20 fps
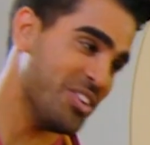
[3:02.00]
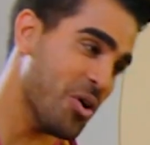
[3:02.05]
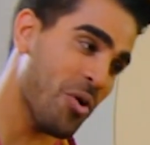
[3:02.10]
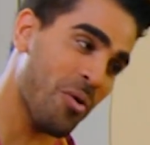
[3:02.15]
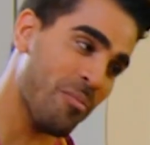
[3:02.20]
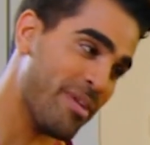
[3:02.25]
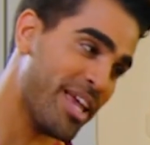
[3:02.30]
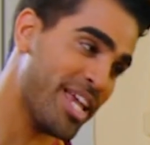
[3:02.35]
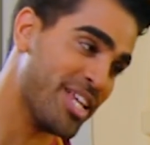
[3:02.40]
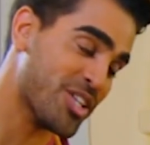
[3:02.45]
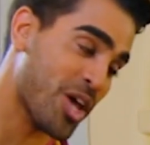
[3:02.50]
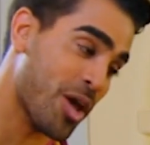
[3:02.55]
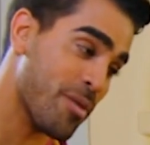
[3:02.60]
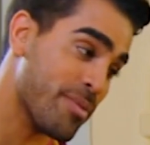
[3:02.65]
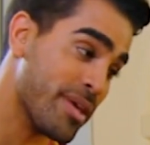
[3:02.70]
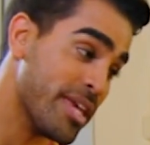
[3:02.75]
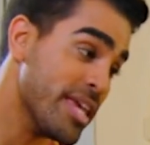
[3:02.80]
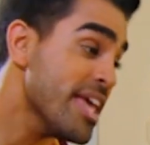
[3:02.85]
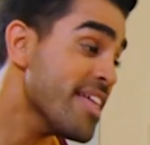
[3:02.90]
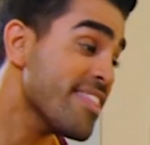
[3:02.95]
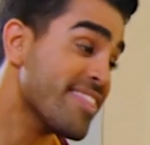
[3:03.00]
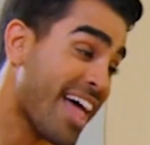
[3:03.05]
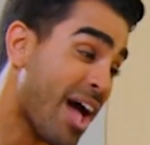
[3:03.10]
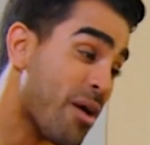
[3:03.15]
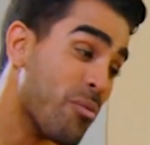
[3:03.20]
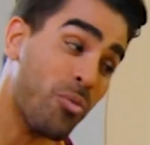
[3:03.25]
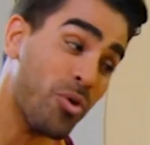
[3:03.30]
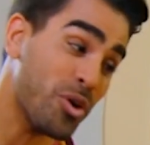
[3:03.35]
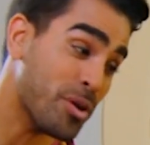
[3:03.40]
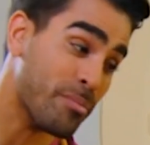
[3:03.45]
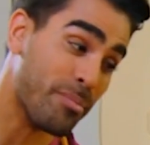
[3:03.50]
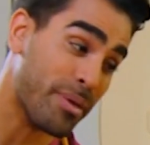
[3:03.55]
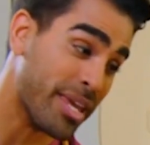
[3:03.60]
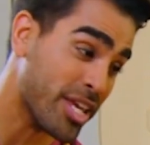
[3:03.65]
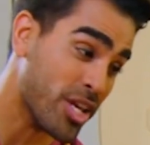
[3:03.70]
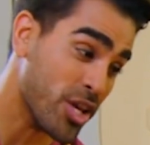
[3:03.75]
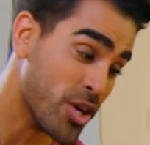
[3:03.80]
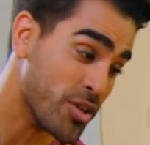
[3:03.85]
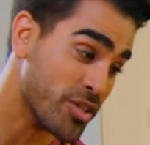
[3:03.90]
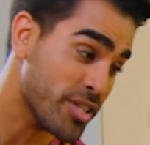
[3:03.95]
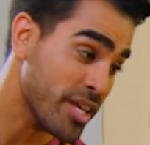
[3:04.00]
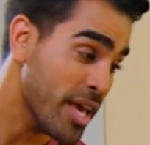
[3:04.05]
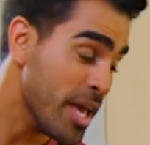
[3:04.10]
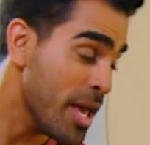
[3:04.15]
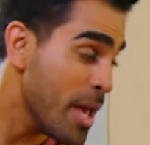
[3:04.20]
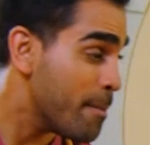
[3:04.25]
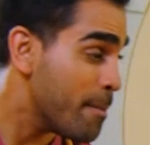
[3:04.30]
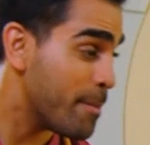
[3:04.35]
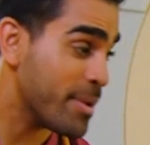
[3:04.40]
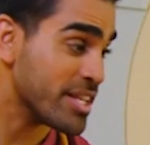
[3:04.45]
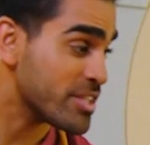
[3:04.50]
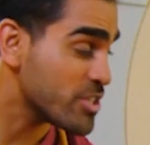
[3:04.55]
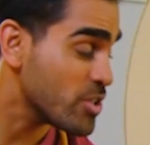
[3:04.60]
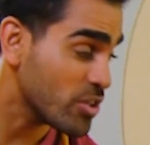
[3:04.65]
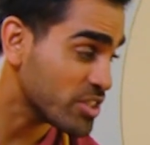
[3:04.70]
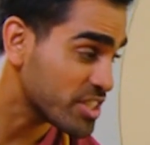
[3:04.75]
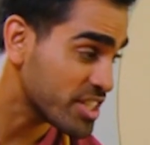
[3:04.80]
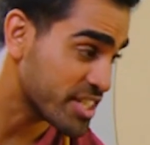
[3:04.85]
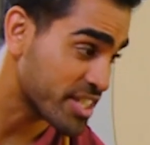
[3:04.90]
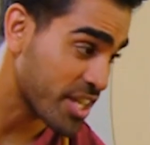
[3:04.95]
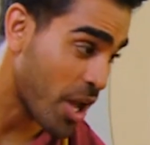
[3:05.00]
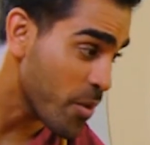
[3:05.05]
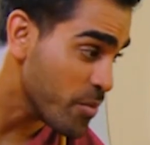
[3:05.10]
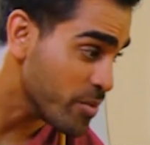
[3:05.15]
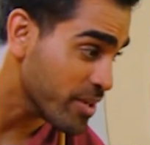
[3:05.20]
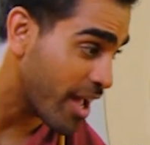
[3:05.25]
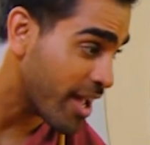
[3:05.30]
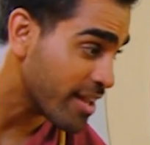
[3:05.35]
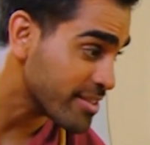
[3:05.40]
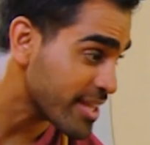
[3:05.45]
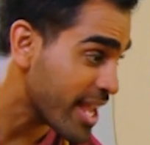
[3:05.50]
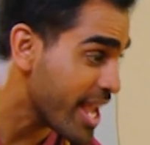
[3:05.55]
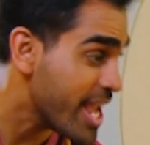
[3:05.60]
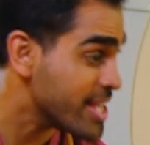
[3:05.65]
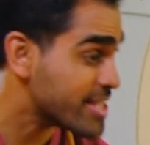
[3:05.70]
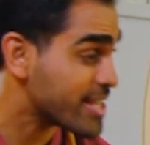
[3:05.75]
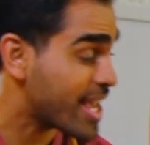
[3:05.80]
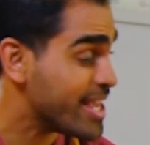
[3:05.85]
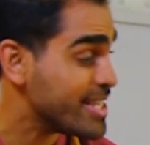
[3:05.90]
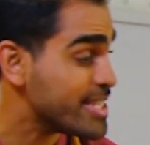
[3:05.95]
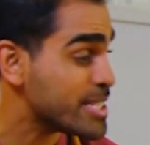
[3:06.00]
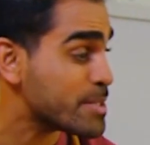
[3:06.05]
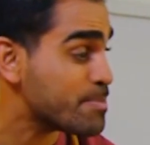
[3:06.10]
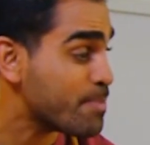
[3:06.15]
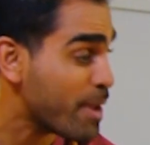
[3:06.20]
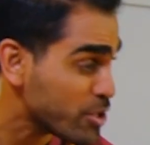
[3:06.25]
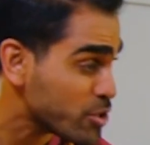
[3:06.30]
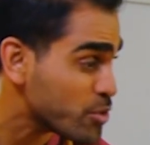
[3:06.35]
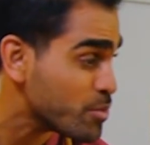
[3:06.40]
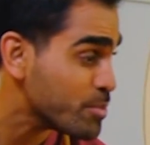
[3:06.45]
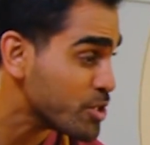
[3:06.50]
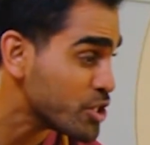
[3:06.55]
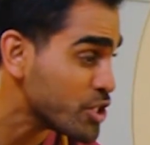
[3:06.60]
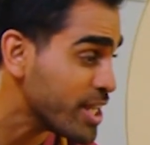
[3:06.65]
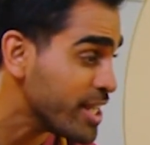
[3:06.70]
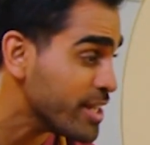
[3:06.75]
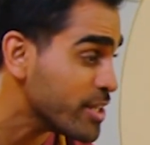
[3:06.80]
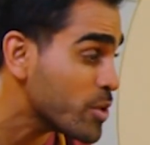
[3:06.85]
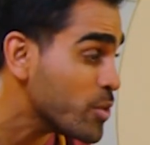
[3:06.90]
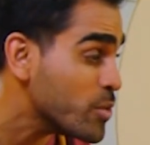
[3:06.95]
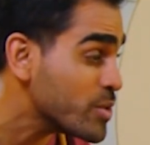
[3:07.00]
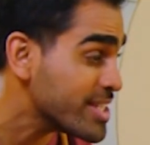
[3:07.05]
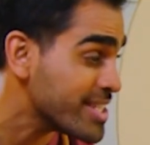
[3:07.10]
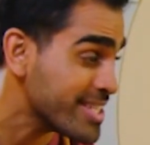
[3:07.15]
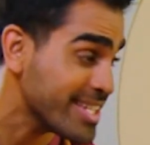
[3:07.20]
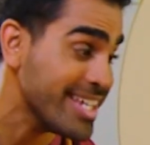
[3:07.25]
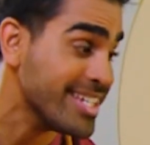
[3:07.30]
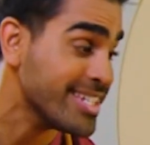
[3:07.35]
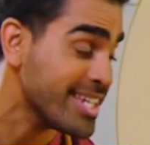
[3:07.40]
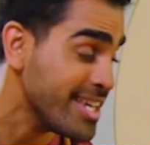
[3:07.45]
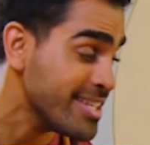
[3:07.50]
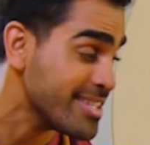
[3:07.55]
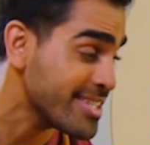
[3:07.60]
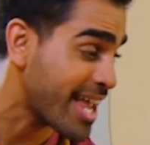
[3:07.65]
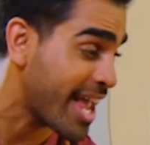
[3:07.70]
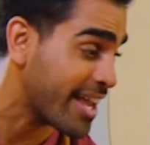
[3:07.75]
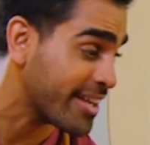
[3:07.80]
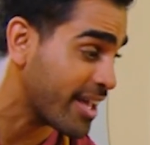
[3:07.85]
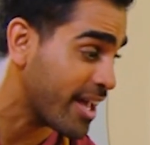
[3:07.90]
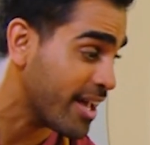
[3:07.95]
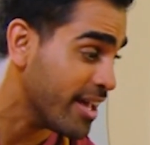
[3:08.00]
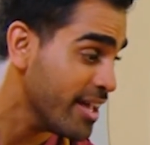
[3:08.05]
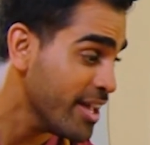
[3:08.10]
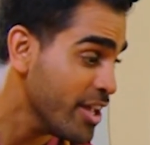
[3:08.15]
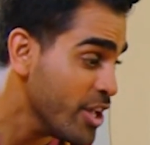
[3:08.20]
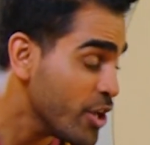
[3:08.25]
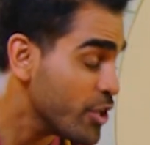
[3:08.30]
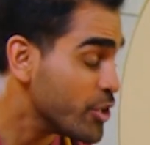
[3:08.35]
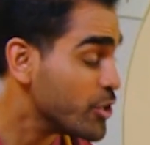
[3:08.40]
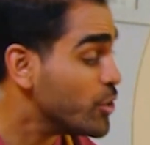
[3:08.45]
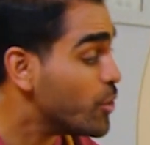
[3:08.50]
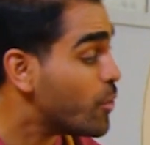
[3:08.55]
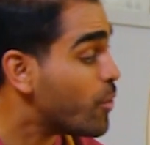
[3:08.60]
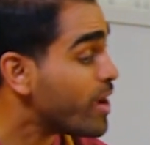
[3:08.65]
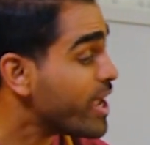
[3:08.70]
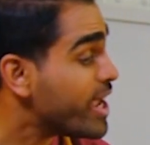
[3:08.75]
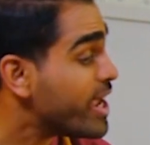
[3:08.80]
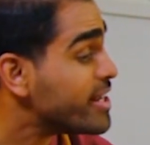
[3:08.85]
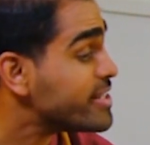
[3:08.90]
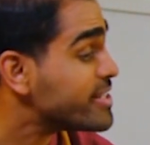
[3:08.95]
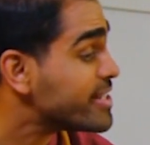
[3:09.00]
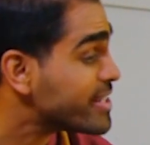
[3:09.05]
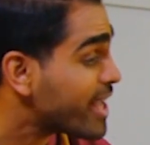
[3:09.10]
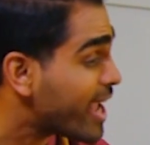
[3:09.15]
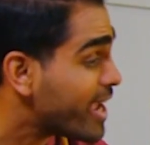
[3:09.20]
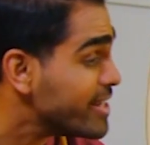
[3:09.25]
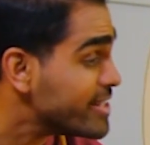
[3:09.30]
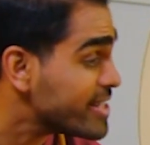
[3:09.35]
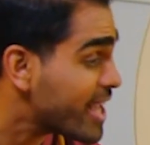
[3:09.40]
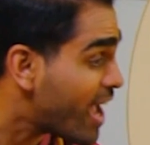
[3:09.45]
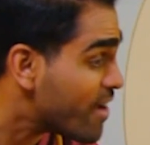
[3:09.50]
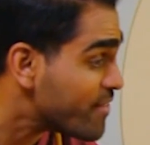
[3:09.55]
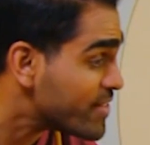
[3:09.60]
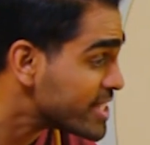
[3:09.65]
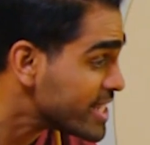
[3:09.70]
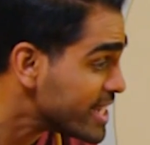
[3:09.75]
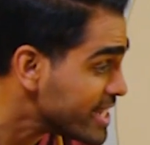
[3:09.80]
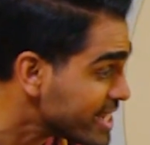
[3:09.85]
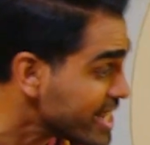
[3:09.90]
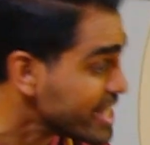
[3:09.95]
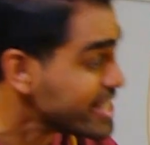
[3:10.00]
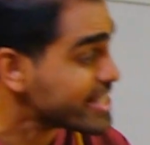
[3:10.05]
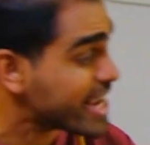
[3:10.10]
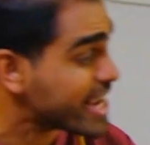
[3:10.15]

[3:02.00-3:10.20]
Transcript: no, me, Jobi. That wouldn't be good. But it's not a donut, it's a special machine called a CT scanner. Oh. You're here today to have a CT